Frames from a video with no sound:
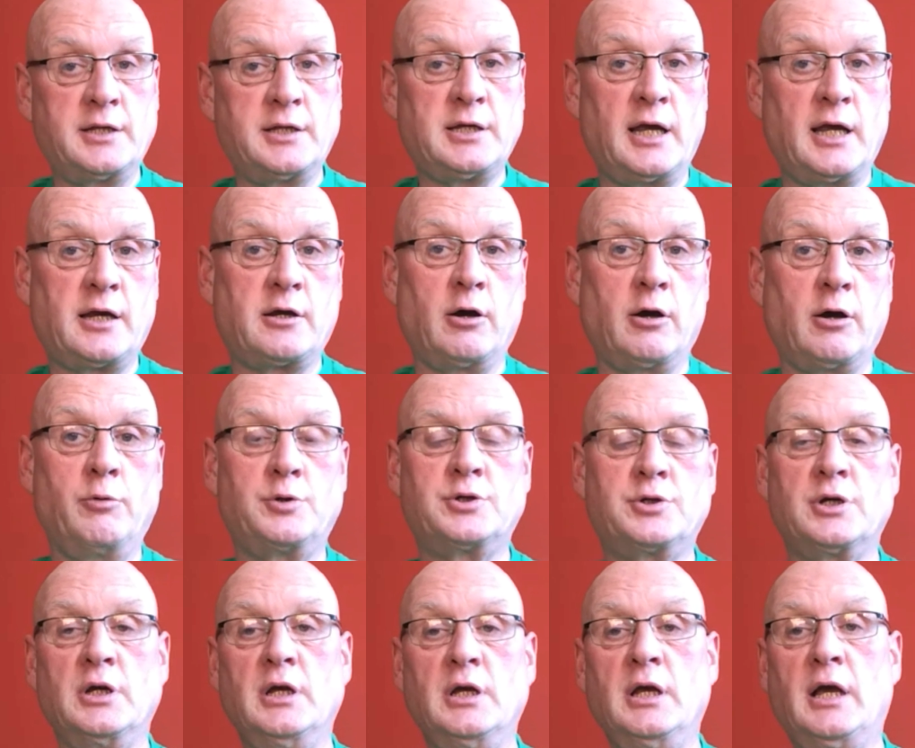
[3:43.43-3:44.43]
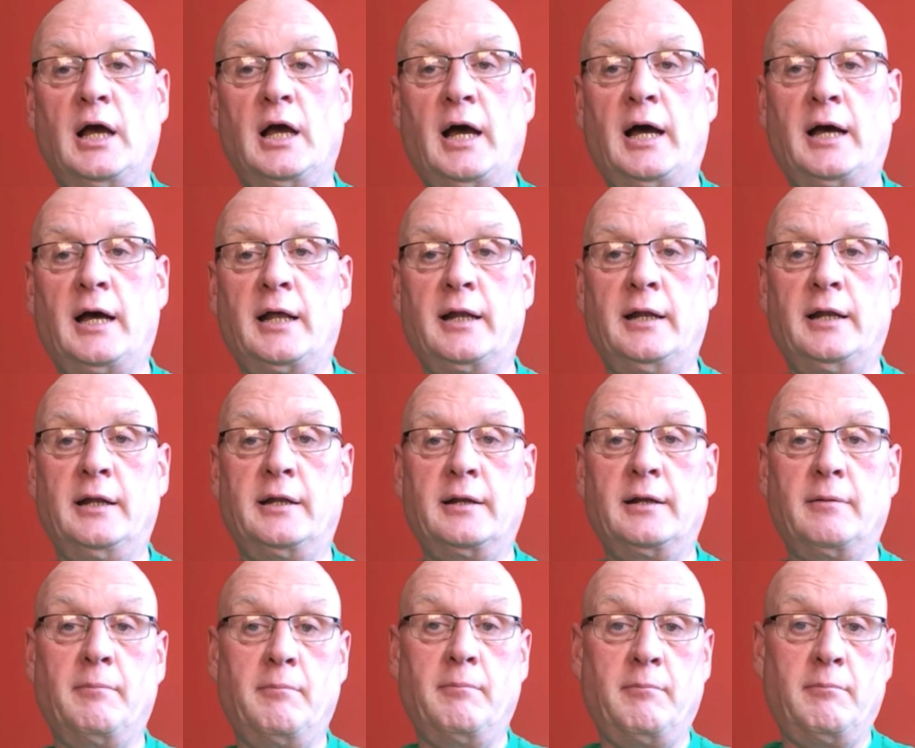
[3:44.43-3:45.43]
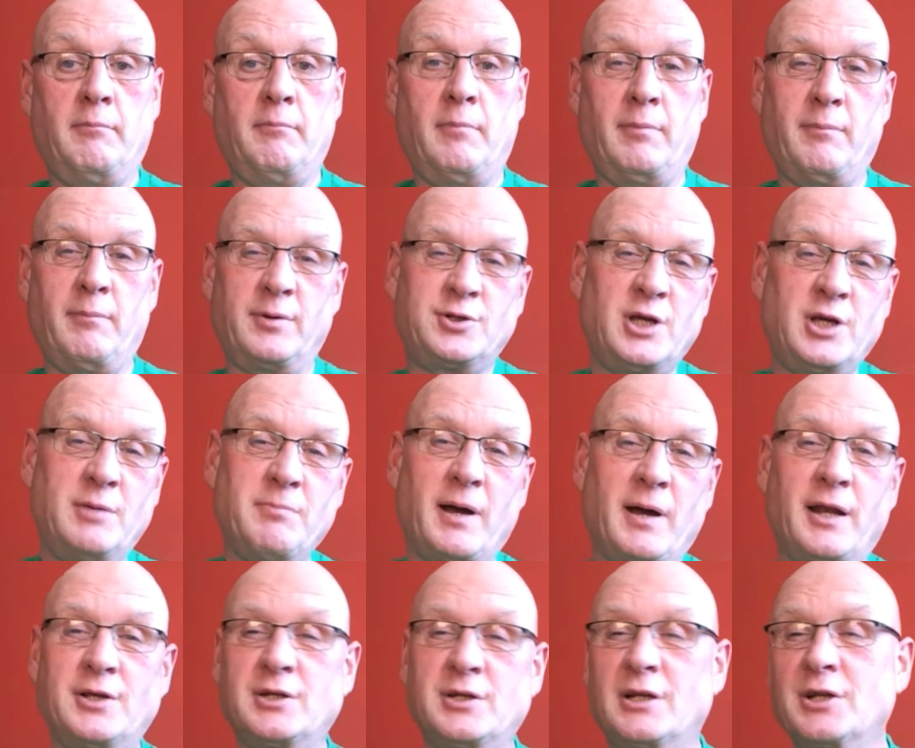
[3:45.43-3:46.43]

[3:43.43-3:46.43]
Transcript: head coach and my team manager.